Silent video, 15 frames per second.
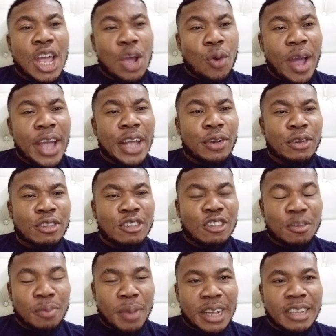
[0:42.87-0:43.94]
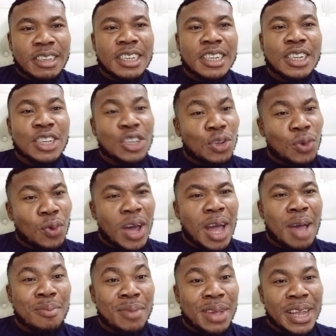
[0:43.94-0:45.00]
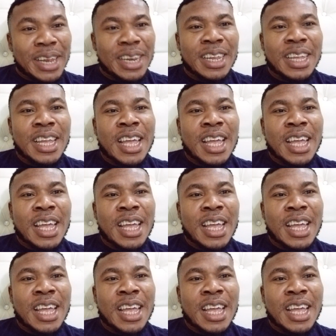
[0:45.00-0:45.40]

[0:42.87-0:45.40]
AYA Cosmetic. You know what I mean?